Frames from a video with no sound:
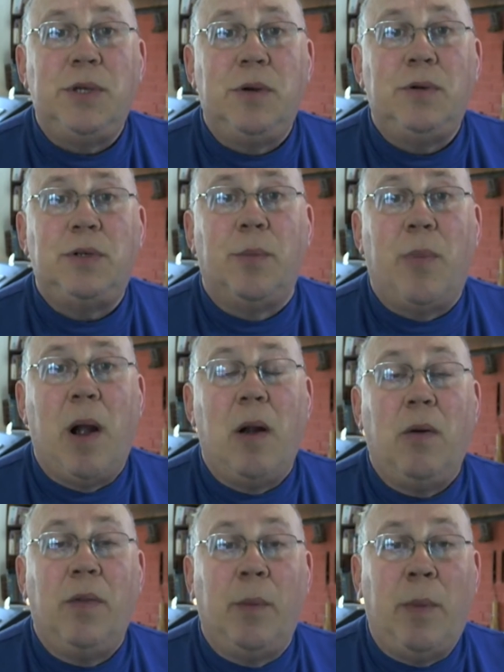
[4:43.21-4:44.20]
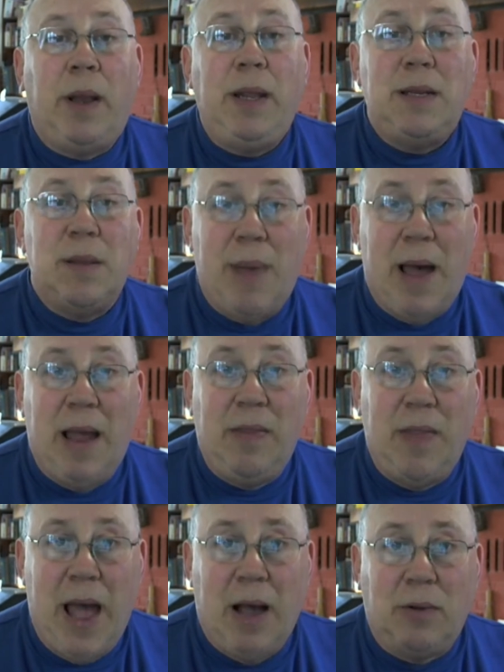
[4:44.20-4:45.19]
you to borrow the money to buy
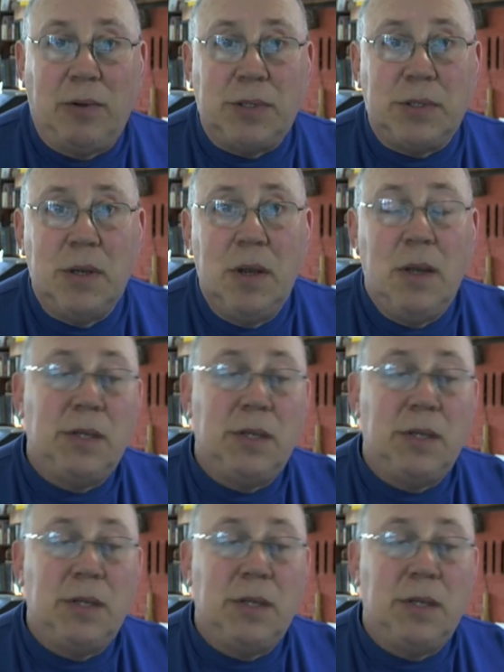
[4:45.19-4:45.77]
the house,